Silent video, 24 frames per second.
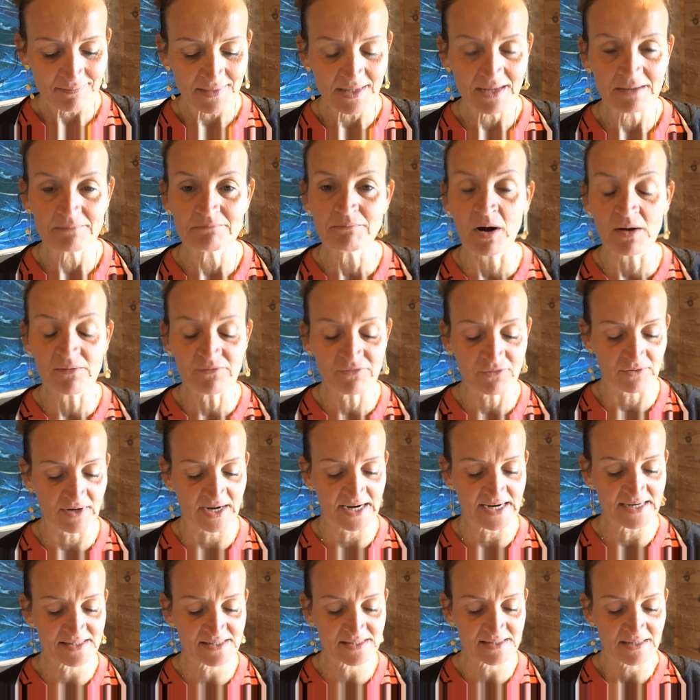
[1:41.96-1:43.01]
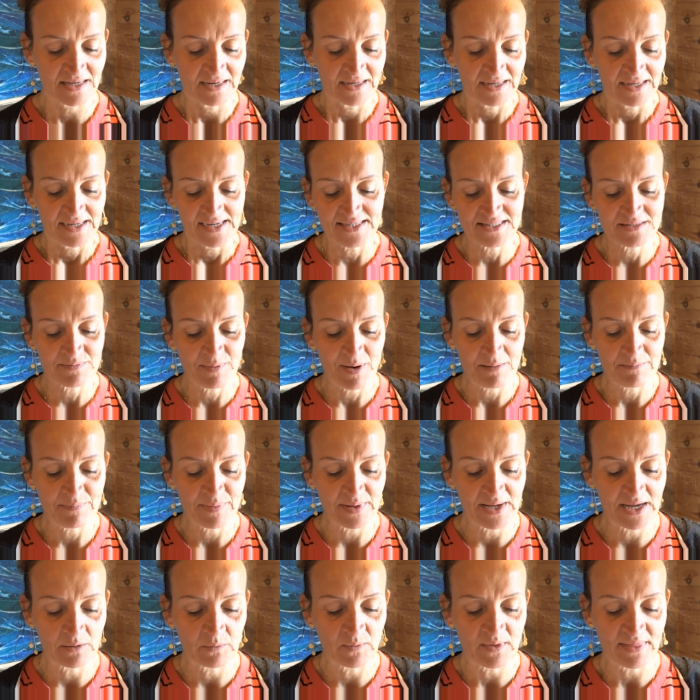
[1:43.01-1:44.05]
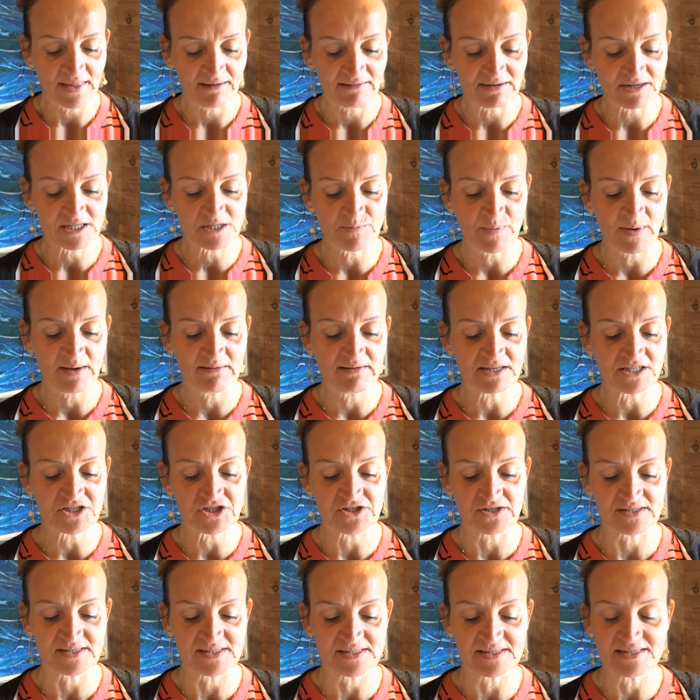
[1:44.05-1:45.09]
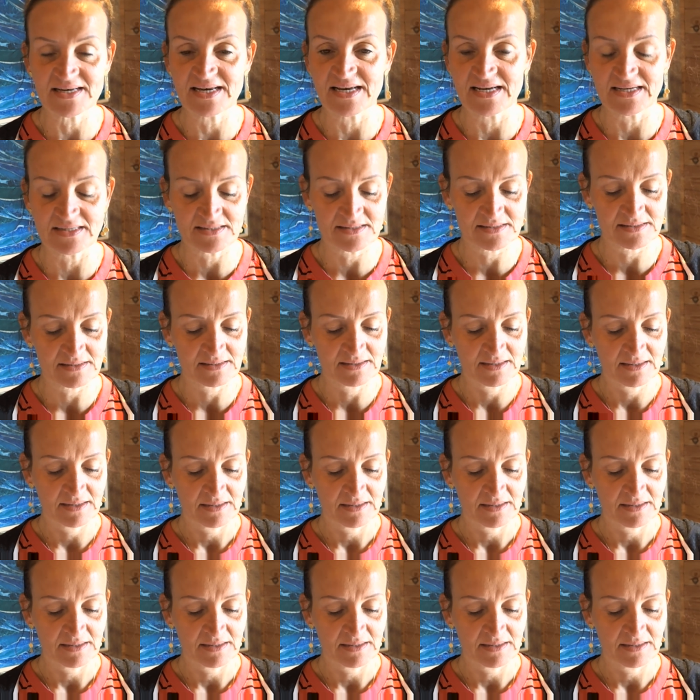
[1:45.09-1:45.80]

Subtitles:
Mindfulness is about being with our experience just as it is